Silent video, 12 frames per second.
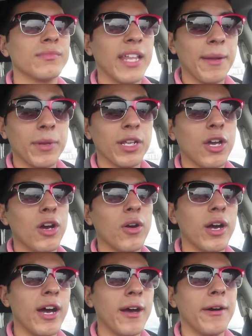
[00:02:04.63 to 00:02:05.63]
then I'm gonna
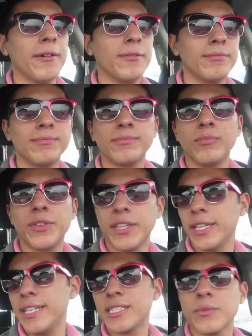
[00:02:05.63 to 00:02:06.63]
go um, with
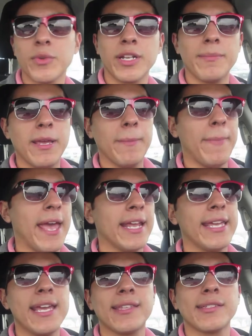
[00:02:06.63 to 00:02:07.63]
Elise and we're gonna make
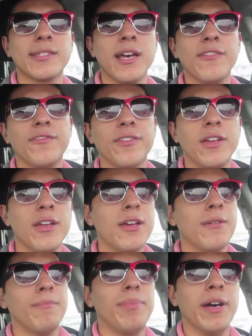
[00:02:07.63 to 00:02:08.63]
pancakes and stuff.
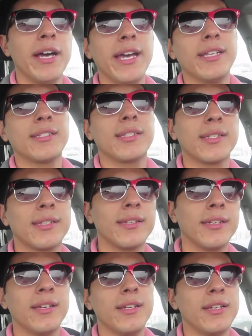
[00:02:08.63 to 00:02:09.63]
But
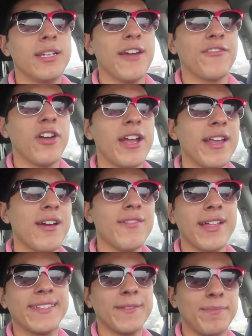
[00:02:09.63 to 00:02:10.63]
yeah, for right now,
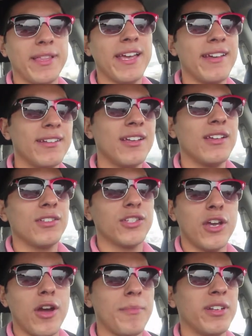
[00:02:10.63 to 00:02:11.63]
that's the plan.
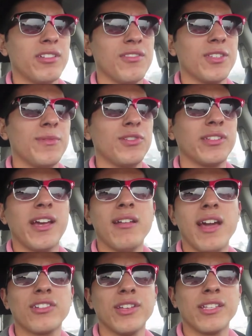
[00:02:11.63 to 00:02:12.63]
So I'm gonna turn this music
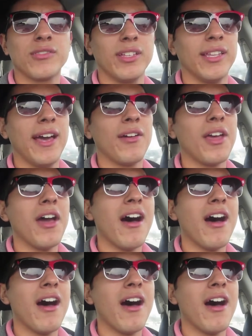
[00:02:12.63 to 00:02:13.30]
down, actually, that's really loud.